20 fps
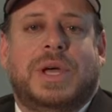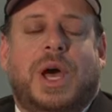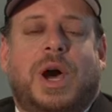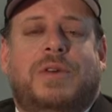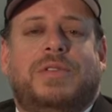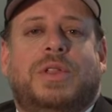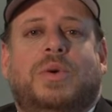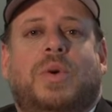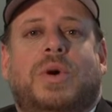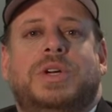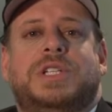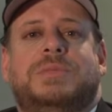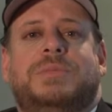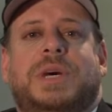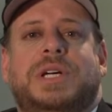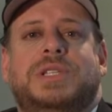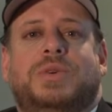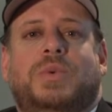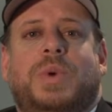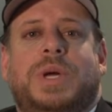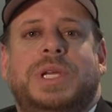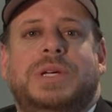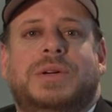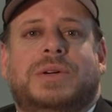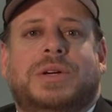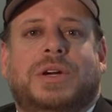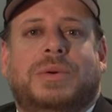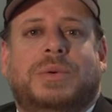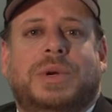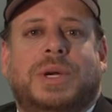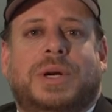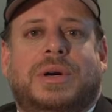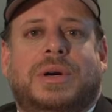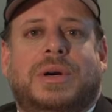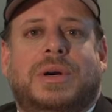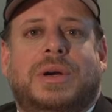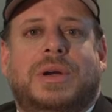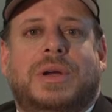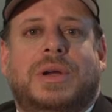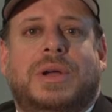Over the course of my 20-year
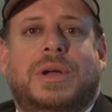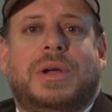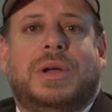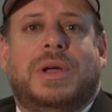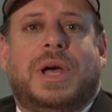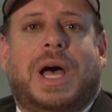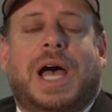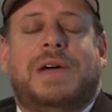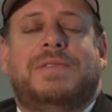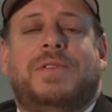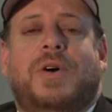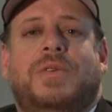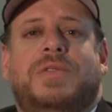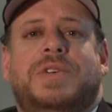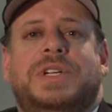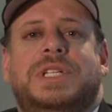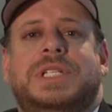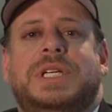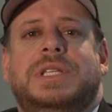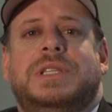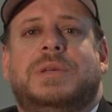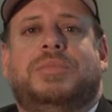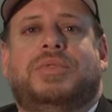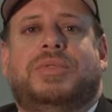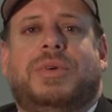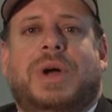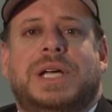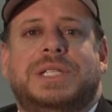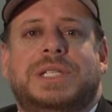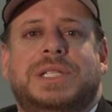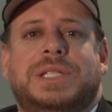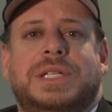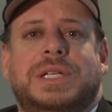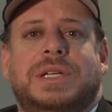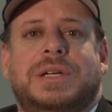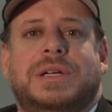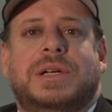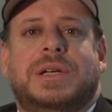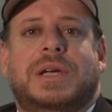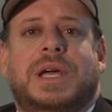career, I've overseen the
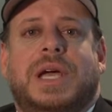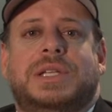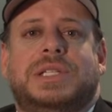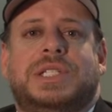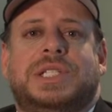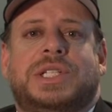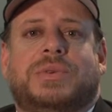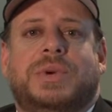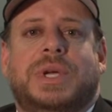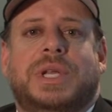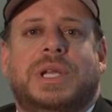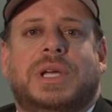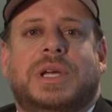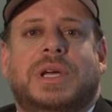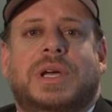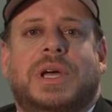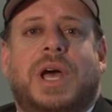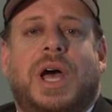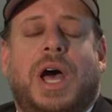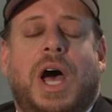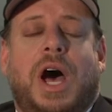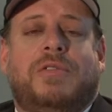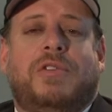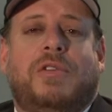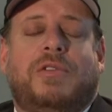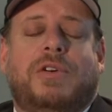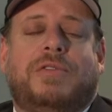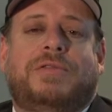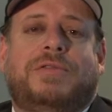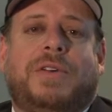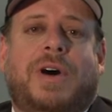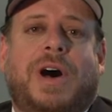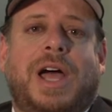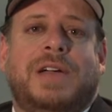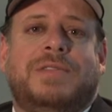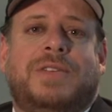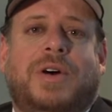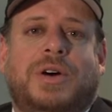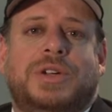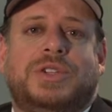processing and screening of over
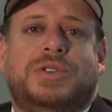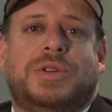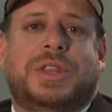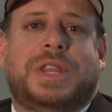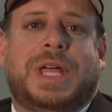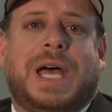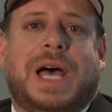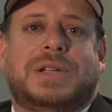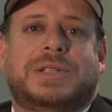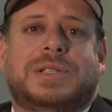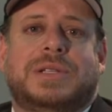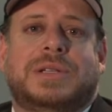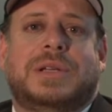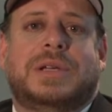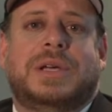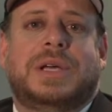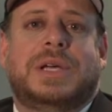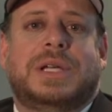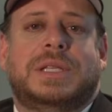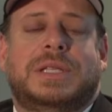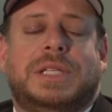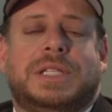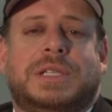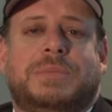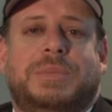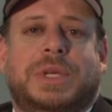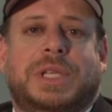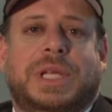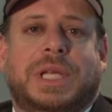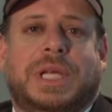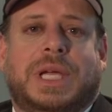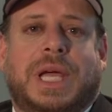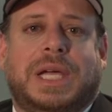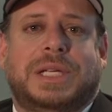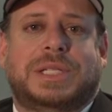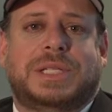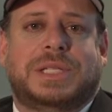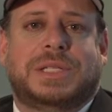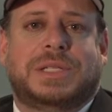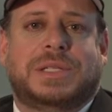500,000 disability
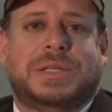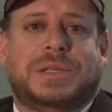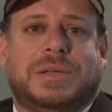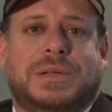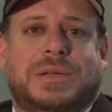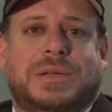cases,